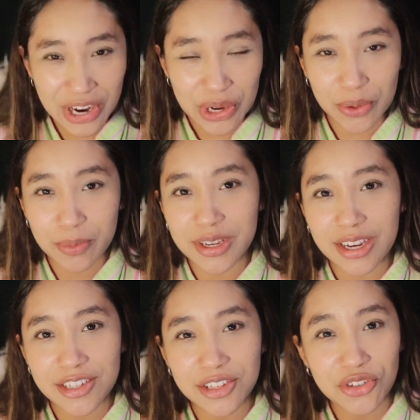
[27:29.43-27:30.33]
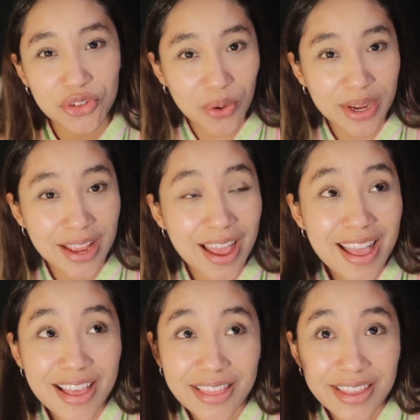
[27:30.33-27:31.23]
I hope you guys enjoyed
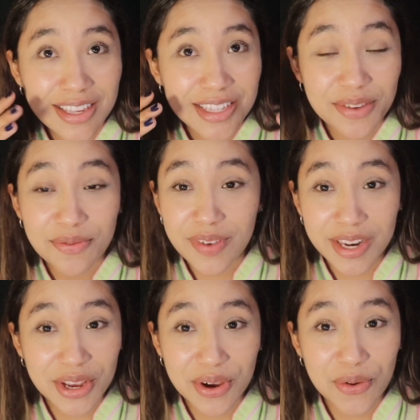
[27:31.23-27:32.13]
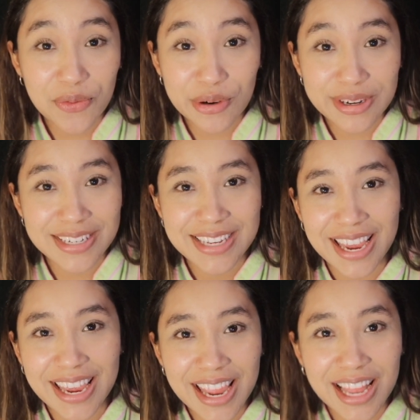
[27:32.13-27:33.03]
this video for
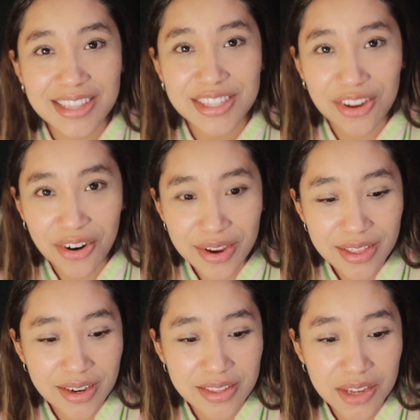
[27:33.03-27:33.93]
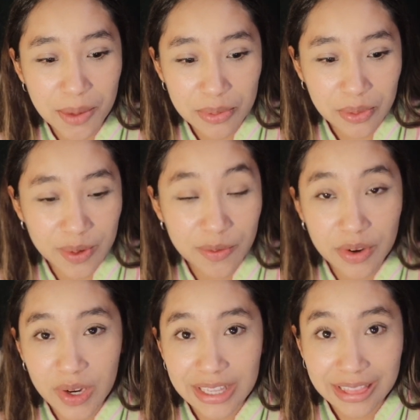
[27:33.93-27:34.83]
today, and sorry that it's uploaded
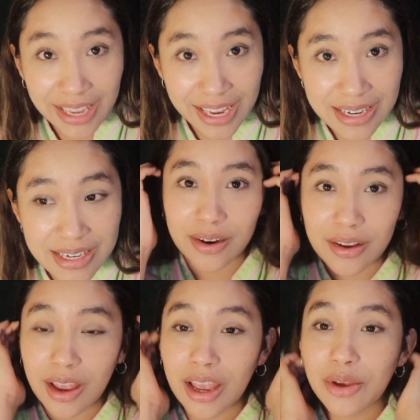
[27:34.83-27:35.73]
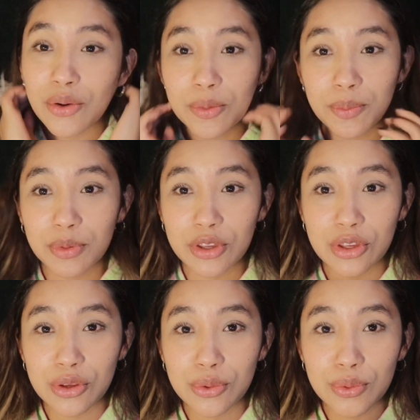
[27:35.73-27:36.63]
very late. But I hope
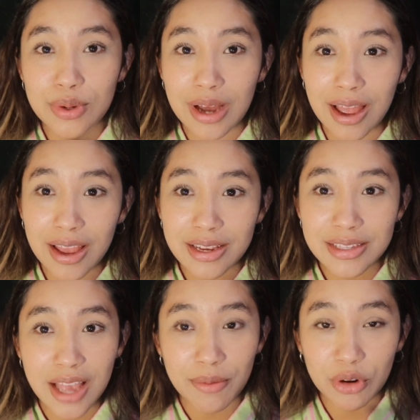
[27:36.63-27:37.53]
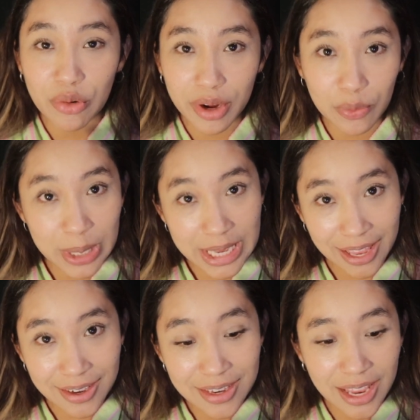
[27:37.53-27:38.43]
you guys have a great
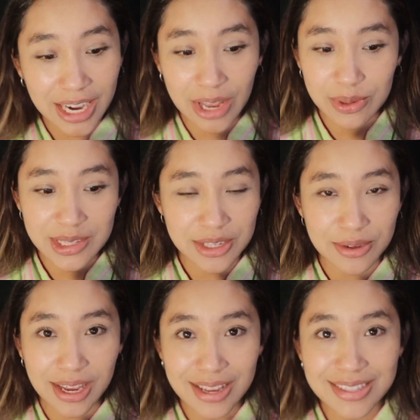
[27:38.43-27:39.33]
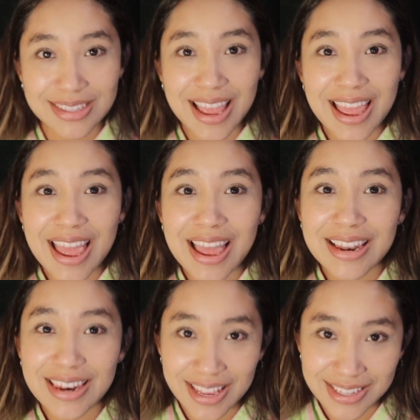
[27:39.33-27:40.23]
weekend, and I will see you guys
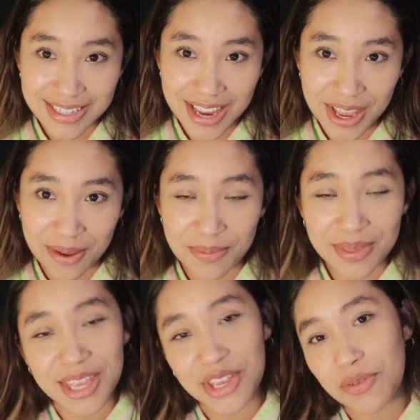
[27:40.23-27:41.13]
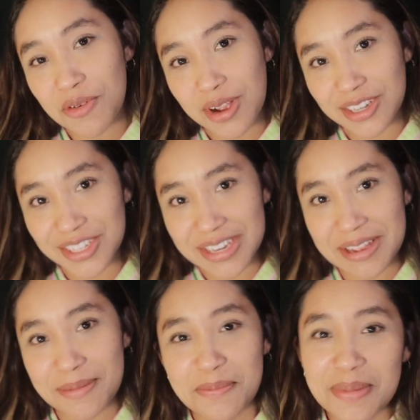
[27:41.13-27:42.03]
next time. Thank you for
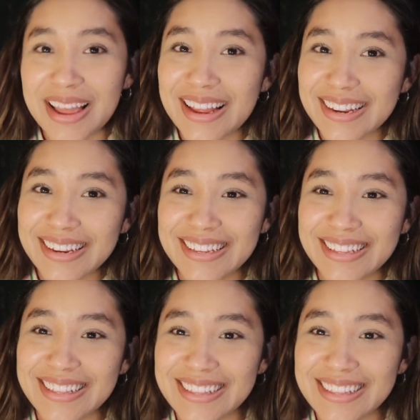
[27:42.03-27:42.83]
watching. Bye.